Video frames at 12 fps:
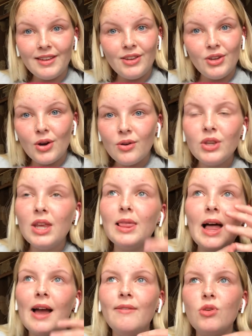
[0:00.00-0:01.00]
Your
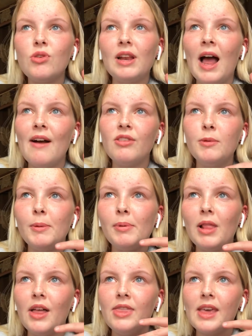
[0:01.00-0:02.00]
life doesn't have to be
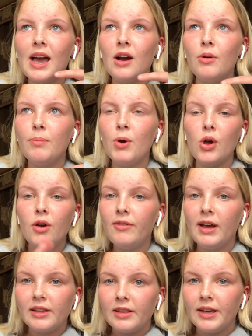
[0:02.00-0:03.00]
planned out
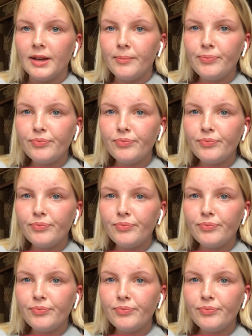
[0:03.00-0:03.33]
perfectly.